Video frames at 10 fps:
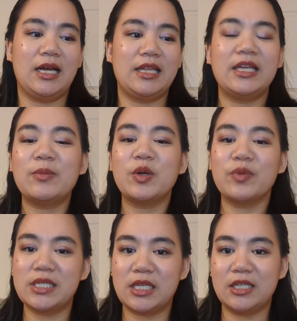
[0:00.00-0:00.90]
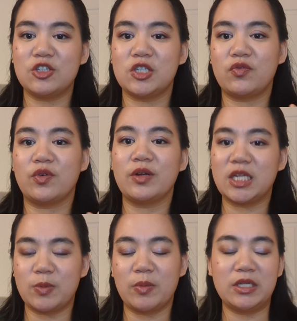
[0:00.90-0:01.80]
I think I'm gonna risk it just for
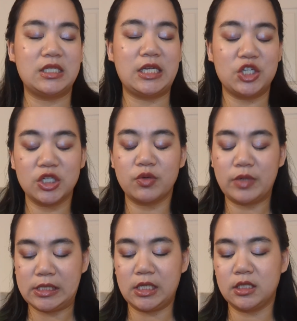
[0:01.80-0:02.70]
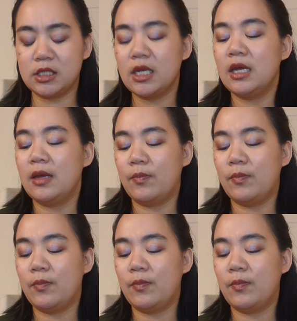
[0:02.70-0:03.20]
experimentation reasons,